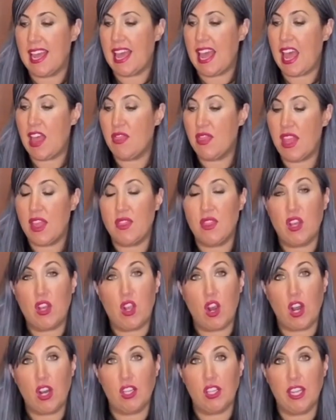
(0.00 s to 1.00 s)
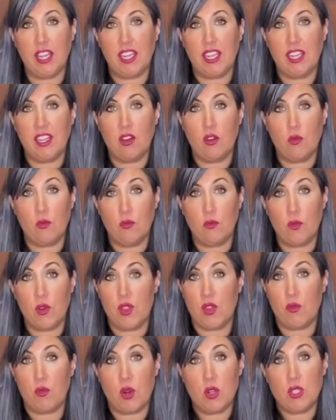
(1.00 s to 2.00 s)
and then the garlic, or
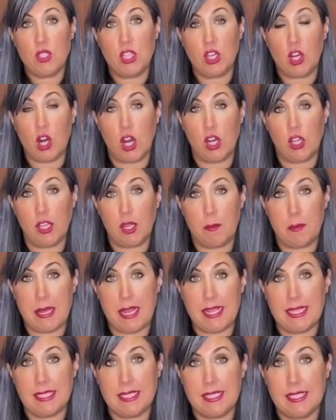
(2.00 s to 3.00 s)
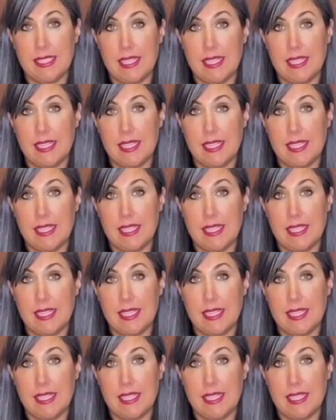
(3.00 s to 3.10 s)
the roasted garlic piece.